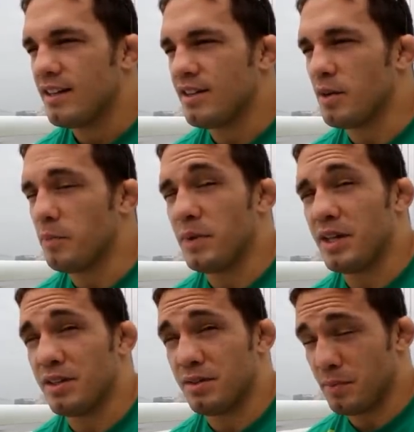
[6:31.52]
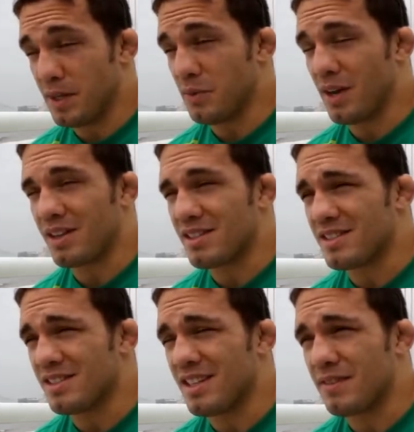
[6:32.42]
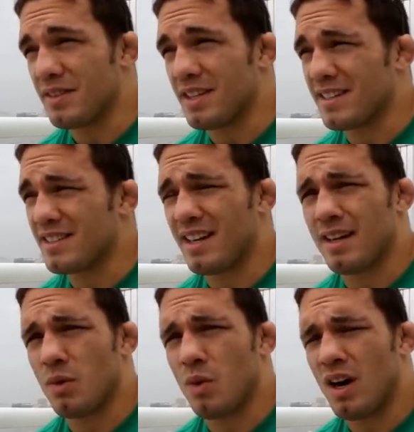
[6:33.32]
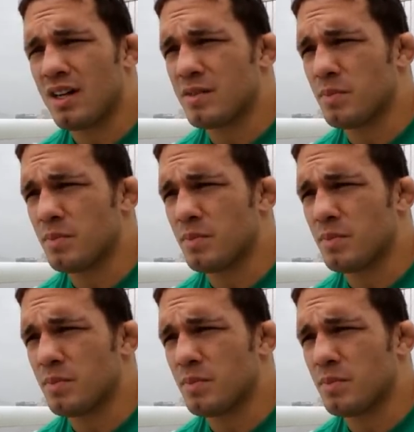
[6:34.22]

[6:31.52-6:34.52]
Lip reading: you know, being reckless is definitely exciting to watch,